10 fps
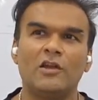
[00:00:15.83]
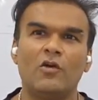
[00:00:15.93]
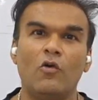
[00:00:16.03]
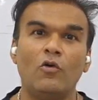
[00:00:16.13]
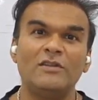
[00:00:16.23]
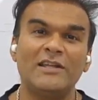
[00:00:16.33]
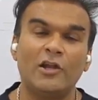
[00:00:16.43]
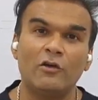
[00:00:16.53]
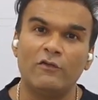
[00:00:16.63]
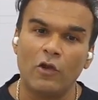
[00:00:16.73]
own set
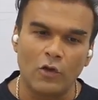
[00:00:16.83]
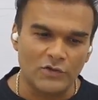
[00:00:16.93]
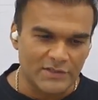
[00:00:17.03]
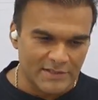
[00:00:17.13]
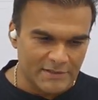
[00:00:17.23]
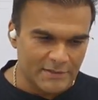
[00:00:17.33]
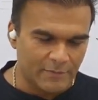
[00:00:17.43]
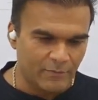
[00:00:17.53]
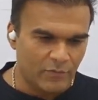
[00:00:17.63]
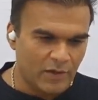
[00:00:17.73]
of laws.
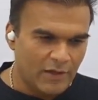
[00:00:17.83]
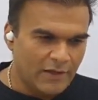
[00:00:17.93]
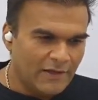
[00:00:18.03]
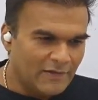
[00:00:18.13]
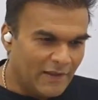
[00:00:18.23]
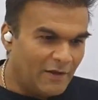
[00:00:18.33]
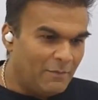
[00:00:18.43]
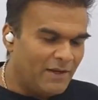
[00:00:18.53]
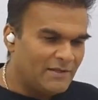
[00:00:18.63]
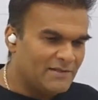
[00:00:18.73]
That
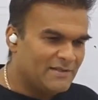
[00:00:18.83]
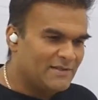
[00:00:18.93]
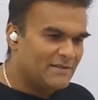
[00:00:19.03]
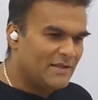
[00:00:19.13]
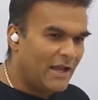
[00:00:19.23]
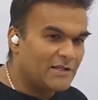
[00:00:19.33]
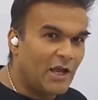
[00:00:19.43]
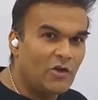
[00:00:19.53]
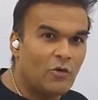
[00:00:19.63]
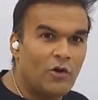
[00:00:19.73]
means, as
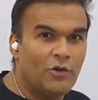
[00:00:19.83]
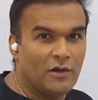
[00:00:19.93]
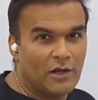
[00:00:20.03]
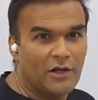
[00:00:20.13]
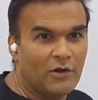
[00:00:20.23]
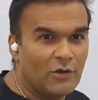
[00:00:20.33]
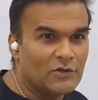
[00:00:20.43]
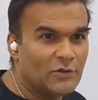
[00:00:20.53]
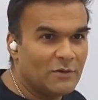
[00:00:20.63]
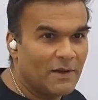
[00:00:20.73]
I told you earlier
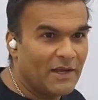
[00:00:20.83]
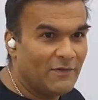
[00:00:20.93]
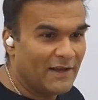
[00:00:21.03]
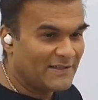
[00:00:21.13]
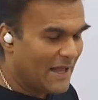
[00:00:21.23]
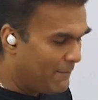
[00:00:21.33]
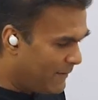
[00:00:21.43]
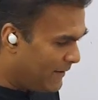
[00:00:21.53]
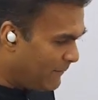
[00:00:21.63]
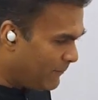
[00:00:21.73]
also, I will give an
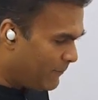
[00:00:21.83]
example.